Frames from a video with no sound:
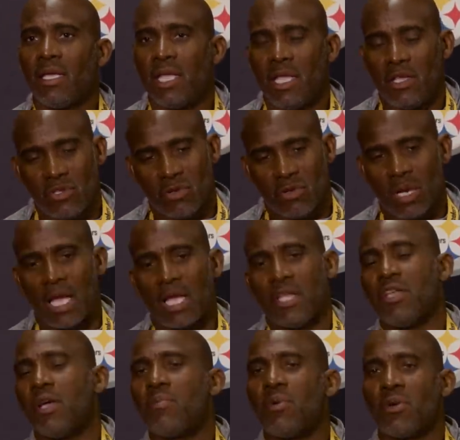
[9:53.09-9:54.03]
he's going to
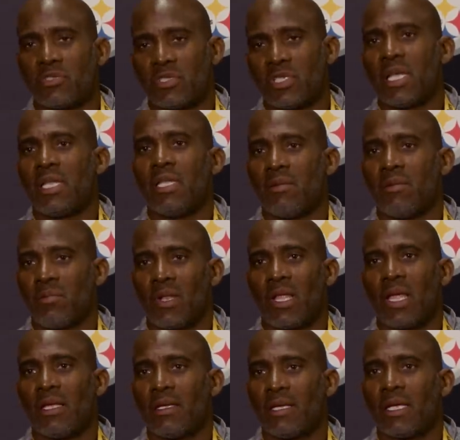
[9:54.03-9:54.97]
line you up on Sunday and
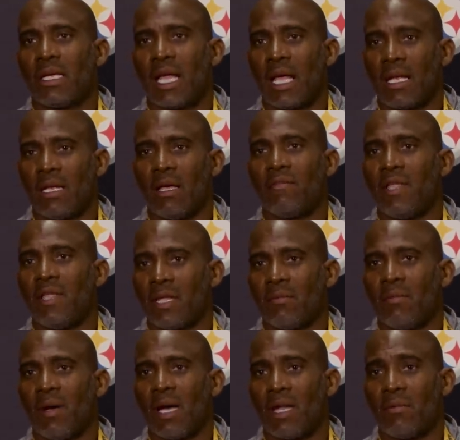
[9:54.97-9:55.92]
play. And I love that
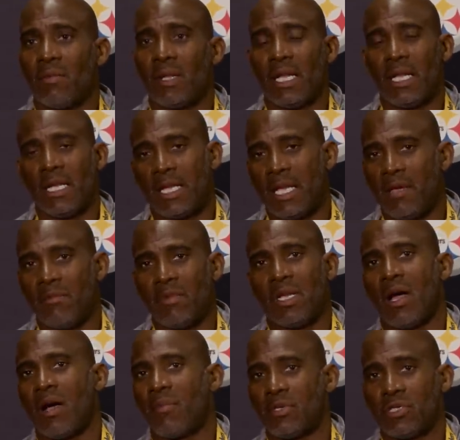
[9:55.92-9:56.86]
about him. And he gave me
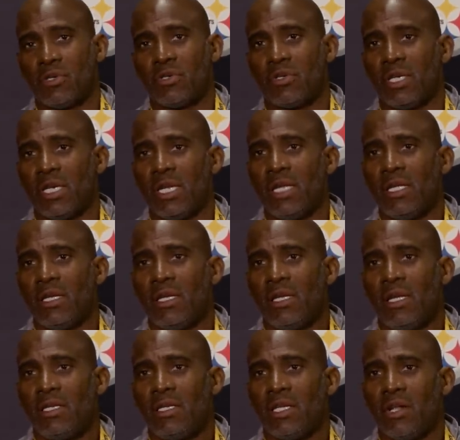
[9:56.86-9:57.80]
the opportunity,
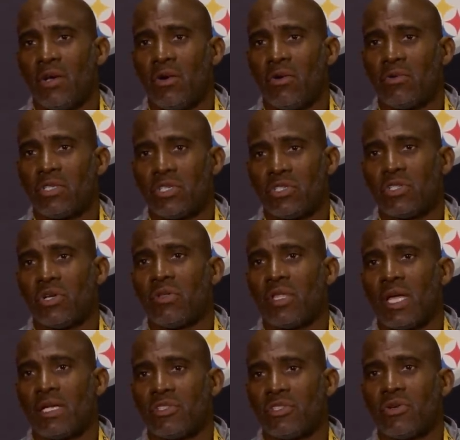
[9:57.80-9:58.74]
you know, to show
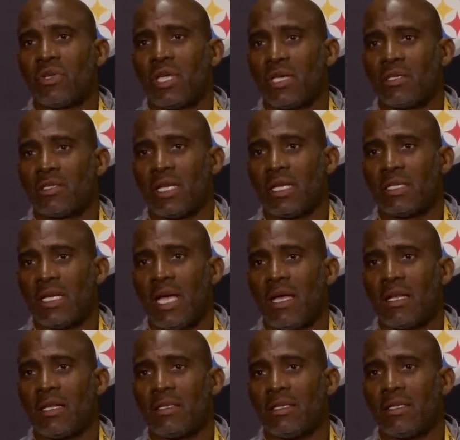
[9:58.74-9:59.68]
that, showcase that
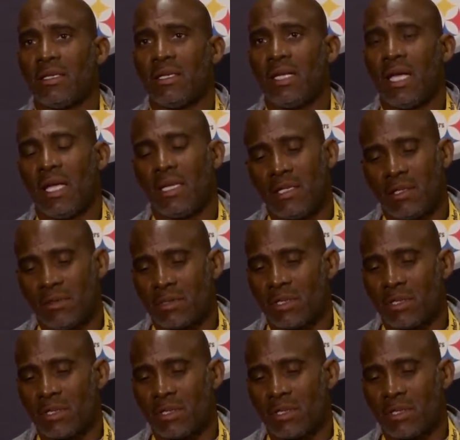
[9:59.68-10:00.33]
talent. And, you know,